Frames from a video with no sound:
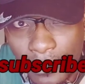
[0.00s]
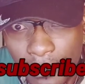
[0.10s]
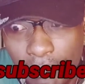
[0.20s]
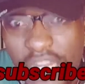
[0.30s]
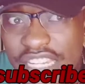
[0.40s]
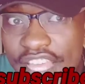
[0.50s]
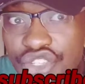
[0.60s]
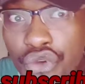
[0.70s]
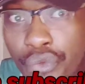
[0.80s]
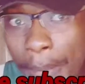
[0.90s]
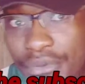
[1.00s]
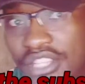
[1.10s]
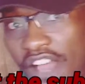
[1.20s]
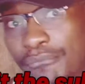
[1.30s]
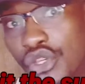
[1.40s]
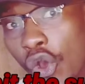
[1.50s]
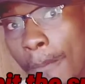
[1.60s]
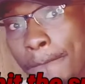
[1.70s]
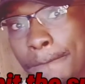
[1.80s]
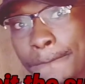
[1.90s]
many Nigerian rappers have
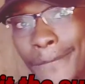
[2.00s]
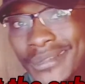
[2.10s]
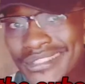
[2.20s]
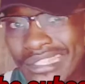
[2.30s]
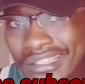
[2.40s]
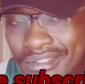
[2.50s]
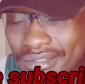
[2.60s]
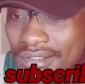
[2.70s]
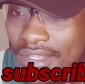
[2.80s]
become singers.